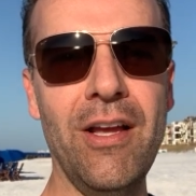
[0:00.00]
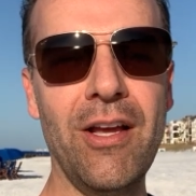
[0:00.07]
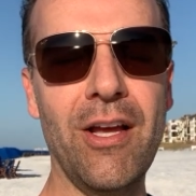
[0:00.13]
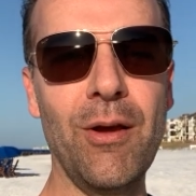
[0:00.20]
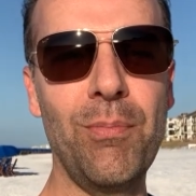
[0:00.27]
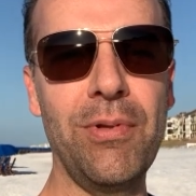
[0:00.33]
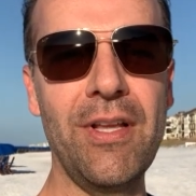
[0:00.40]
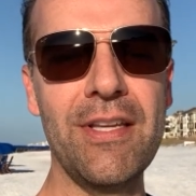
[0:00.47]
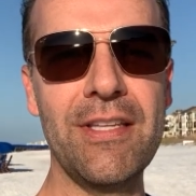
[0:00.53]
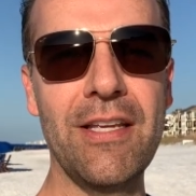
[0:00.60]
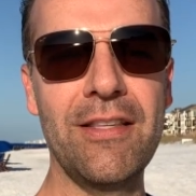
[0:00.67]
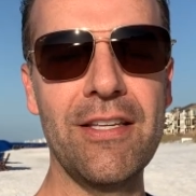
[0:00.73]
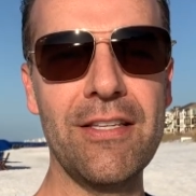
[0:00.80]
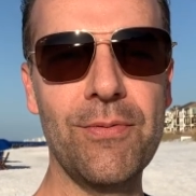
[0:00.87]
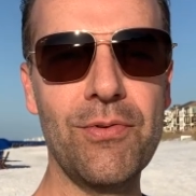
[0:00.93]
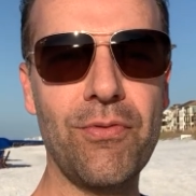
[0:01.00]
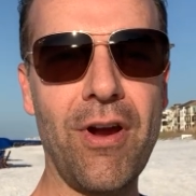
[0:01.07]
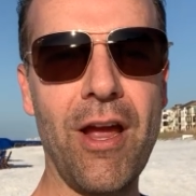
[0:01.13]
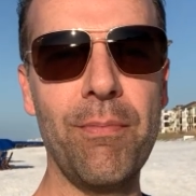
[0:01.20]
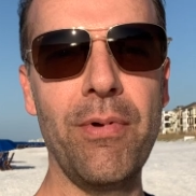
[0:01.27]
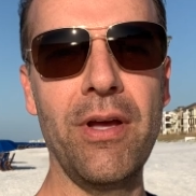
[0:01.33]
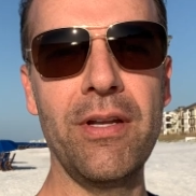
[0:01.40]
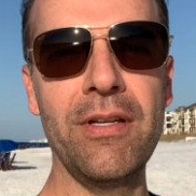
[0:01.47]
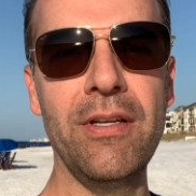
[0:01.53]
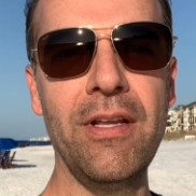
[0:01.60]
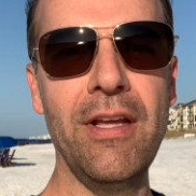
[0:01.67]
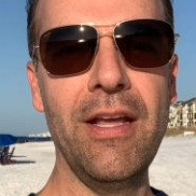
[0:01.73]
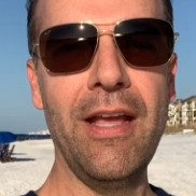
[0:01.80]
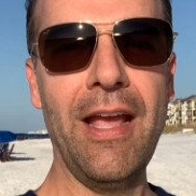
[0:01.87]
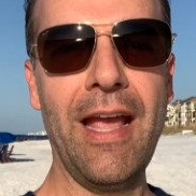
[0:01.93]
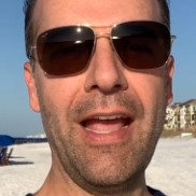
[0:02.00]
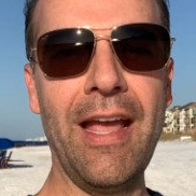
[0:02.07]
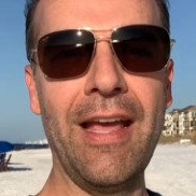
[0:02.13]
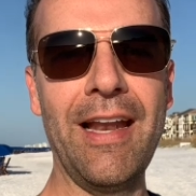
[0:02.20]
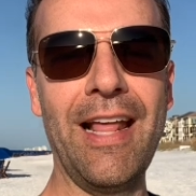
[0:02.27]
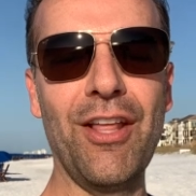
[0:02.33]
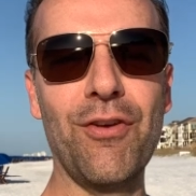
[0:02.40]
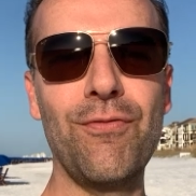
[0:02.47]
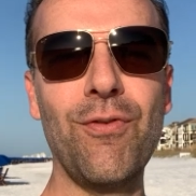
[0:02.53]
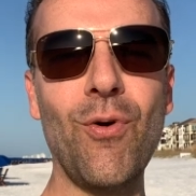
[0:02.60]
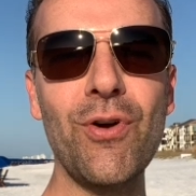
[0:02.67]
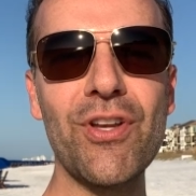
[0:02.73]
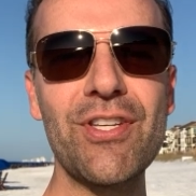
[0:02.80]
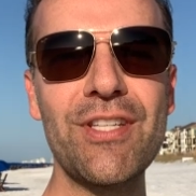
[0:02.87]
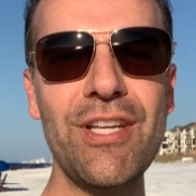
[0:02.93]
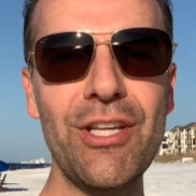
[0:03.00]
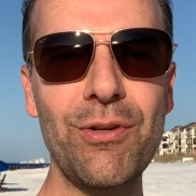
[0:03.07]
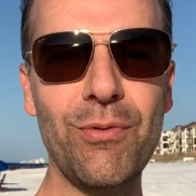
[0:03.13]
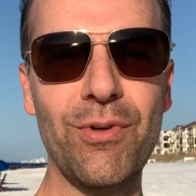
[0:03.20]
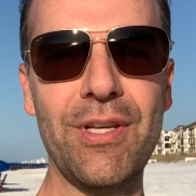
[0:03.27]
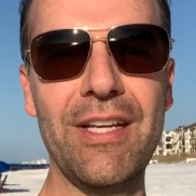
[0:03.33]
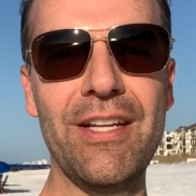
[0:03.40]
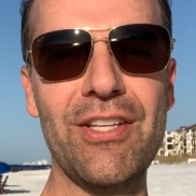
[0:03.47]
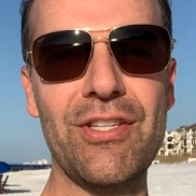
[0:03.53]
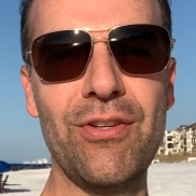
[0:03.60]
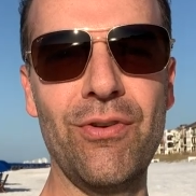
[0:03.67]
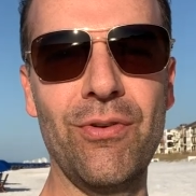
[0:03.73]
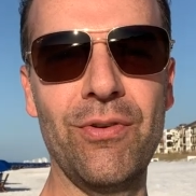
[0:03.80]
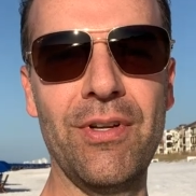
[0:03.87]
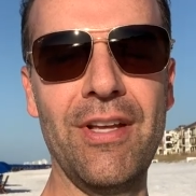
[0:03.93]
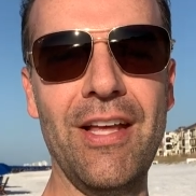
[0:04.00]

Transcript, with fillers: Uh, please hit the subscribe button and I look forward to seeing you again soon.